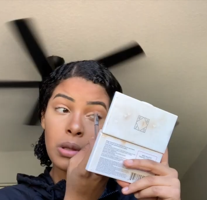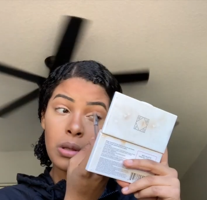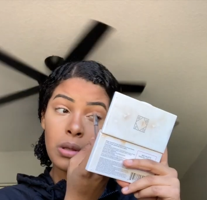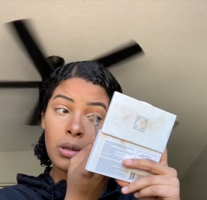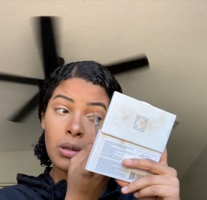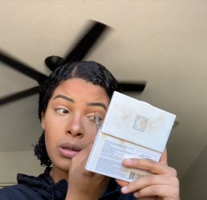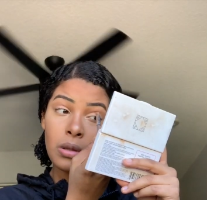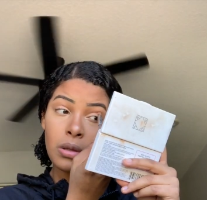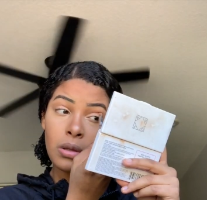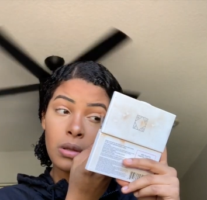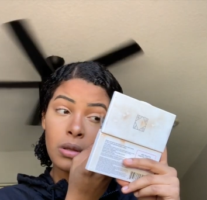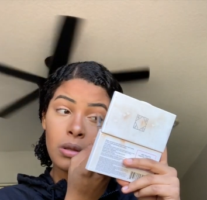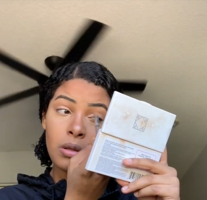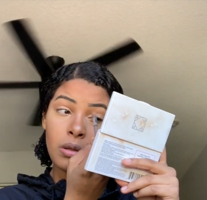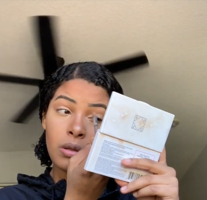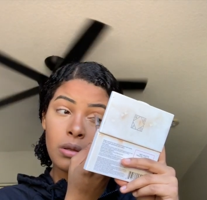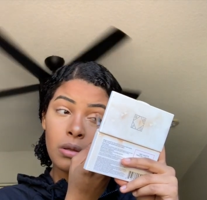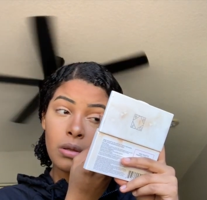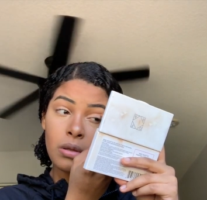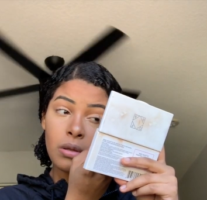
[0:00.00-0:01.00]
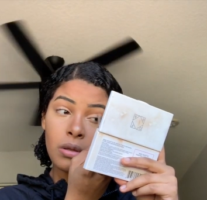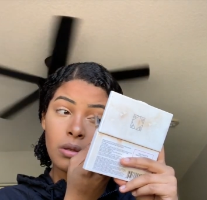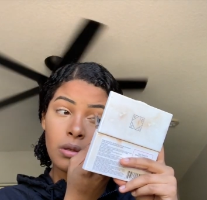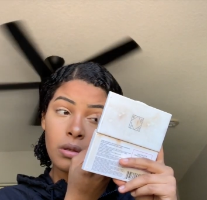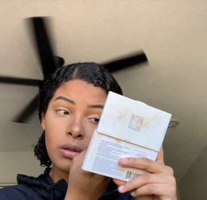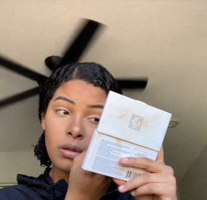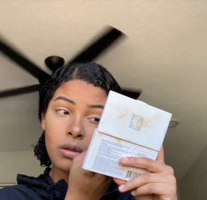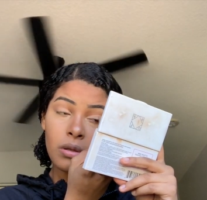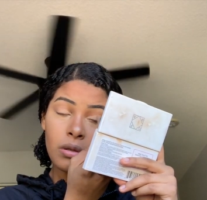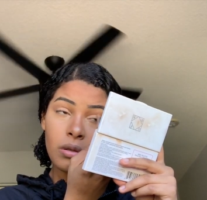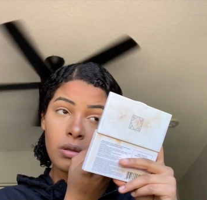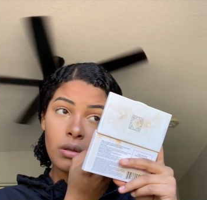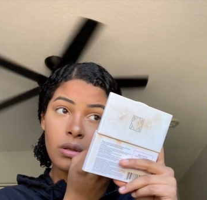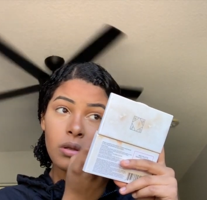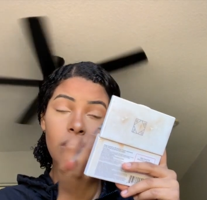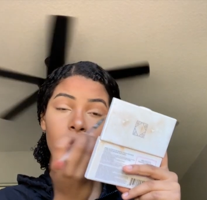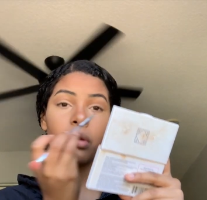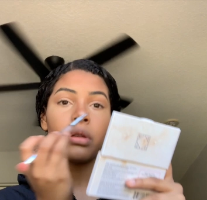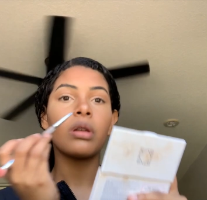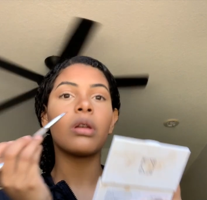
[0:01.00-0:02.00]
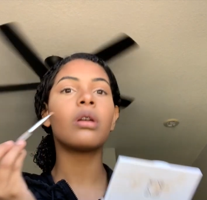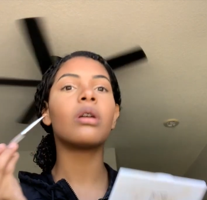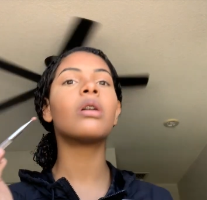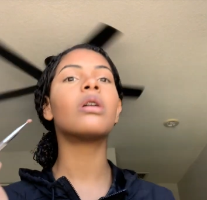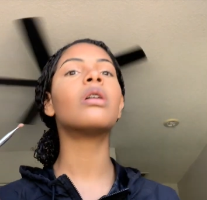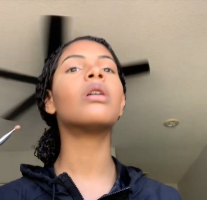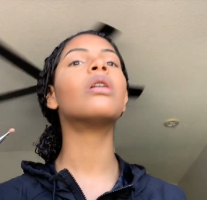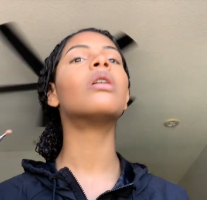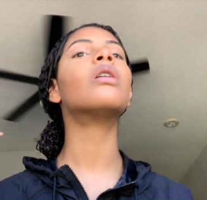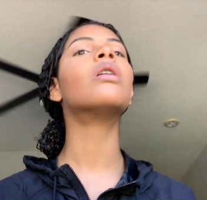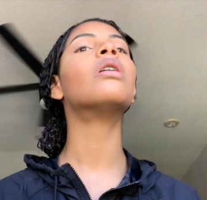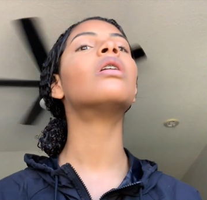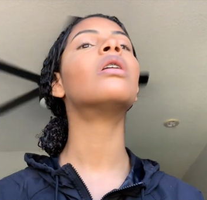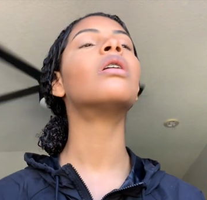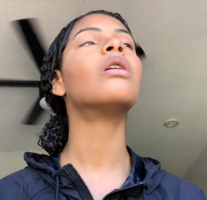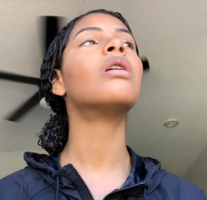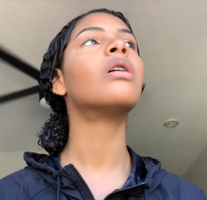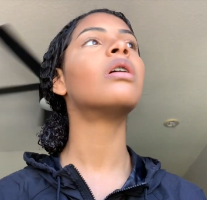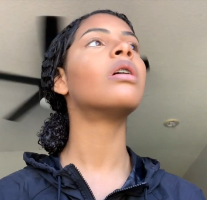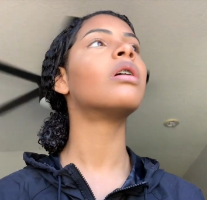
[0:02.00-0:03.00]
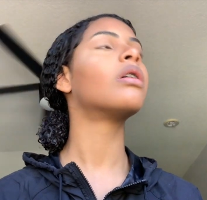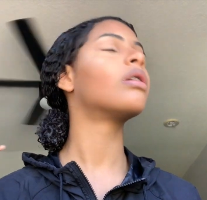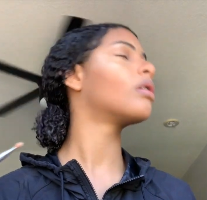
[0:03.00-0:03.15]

Nothing is said.